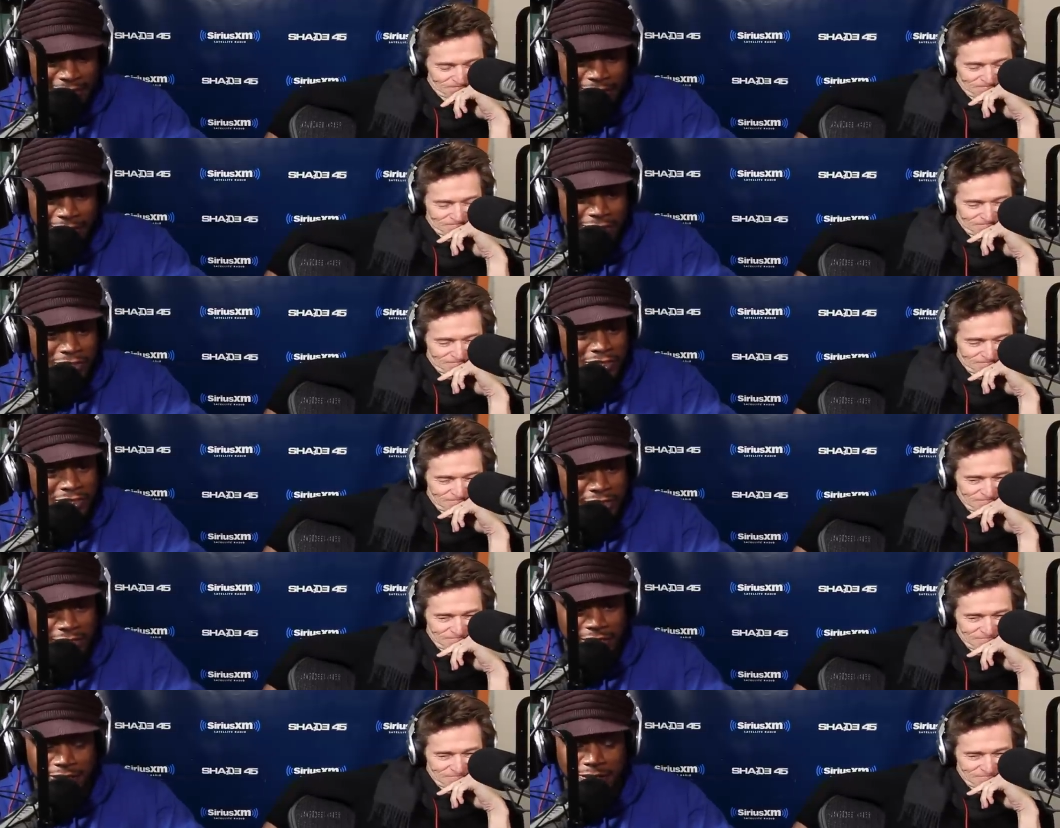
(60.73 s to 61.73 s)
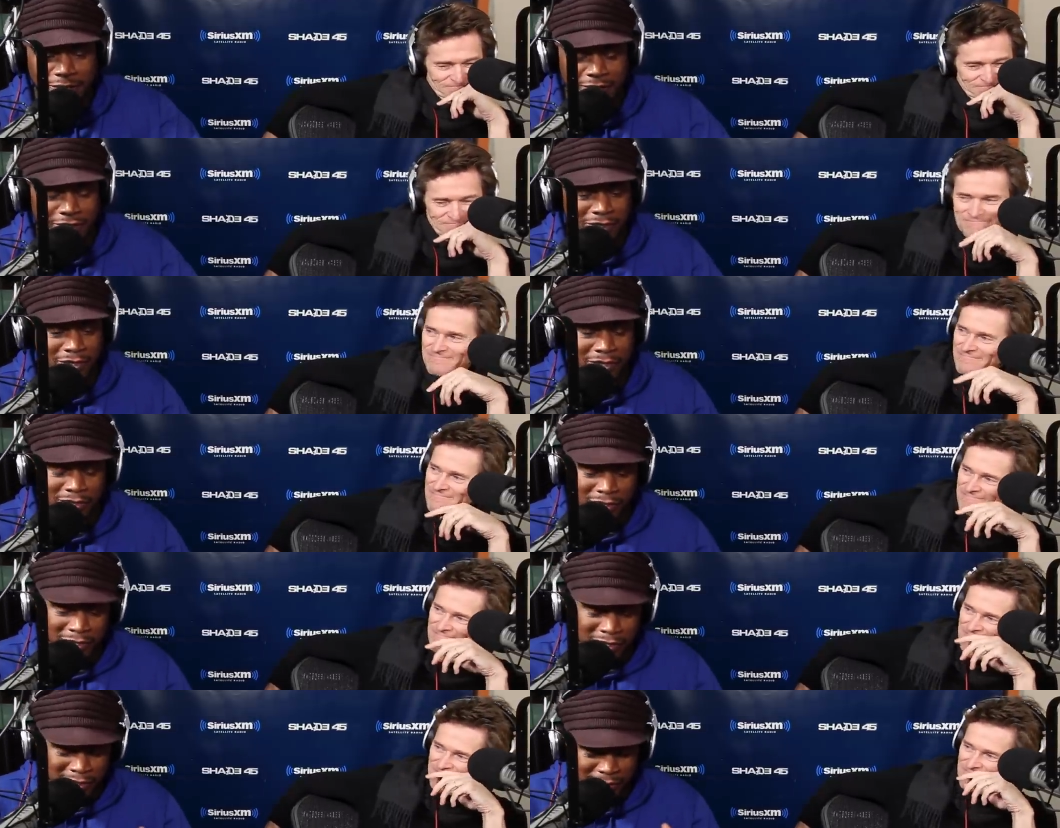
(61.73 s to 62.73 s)
Speaker 1: There's a scene
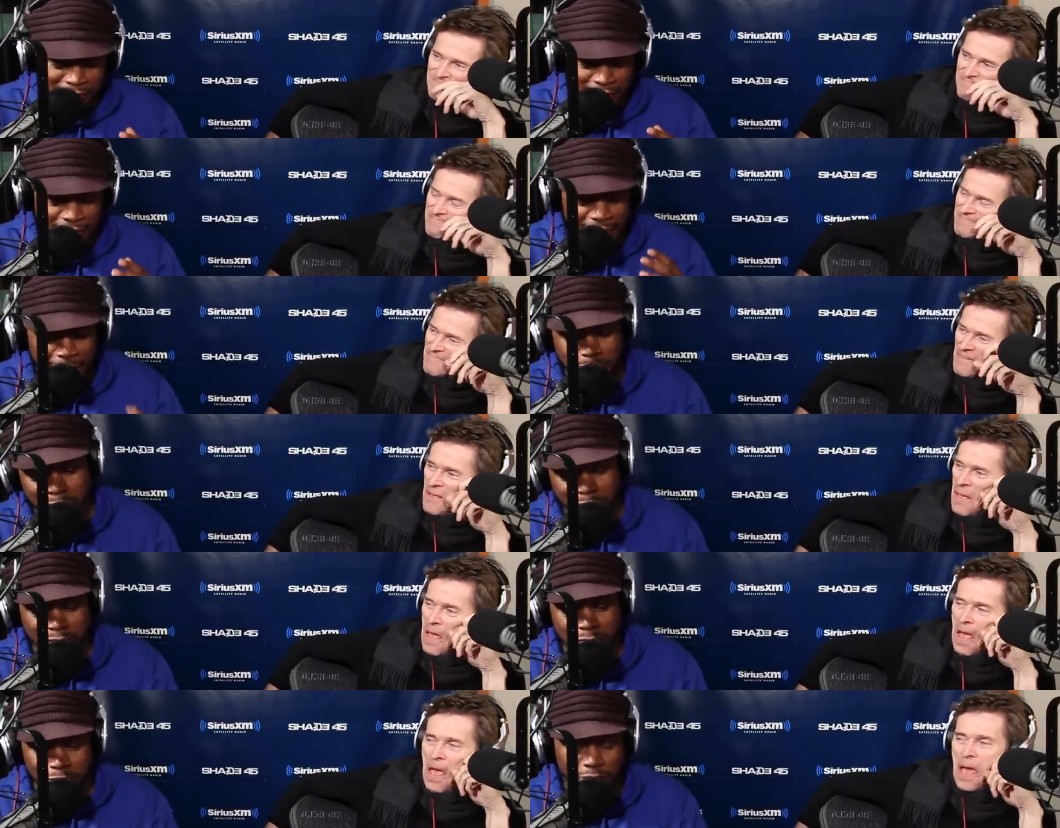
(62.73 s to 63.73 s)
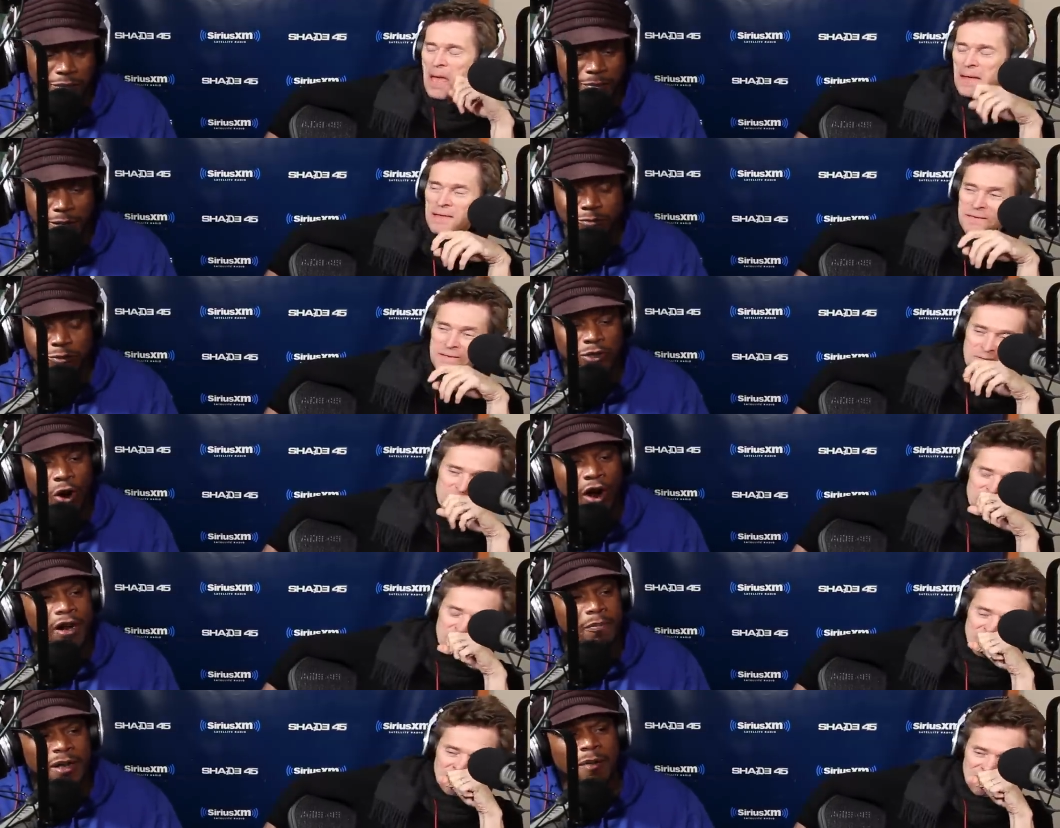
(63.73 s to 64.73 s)
in that movie, Willem. I'm
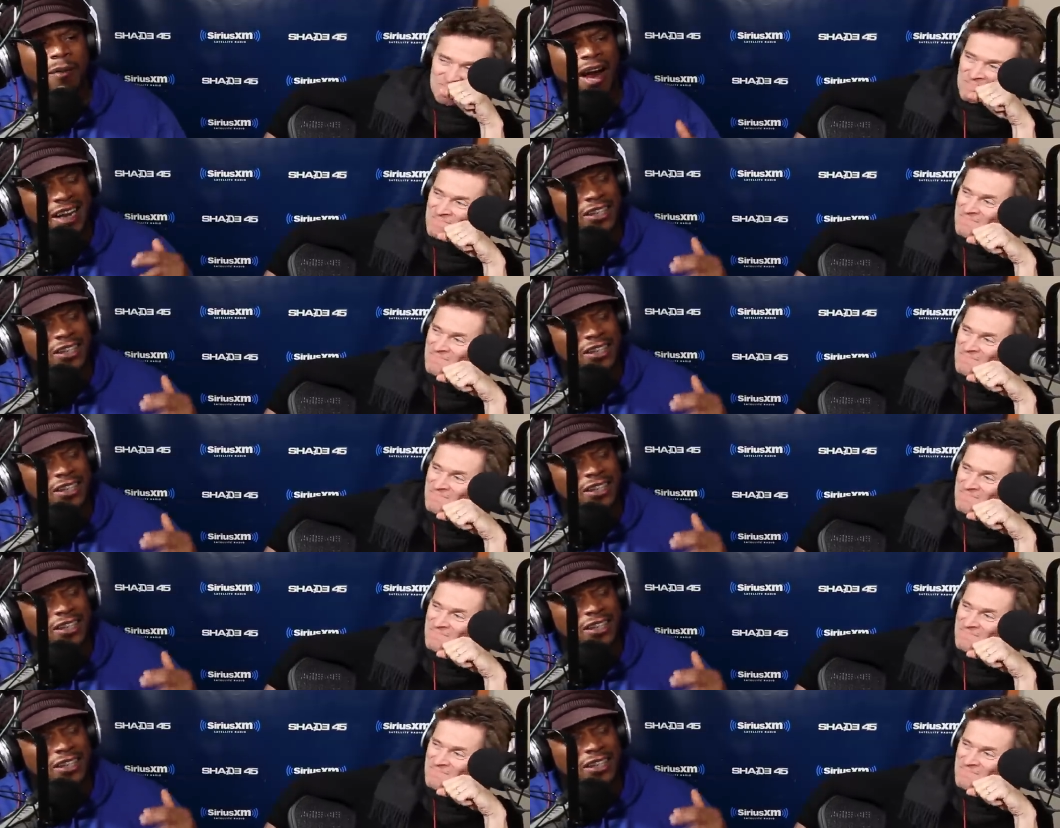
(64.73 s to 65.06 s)
sorry, man. My, I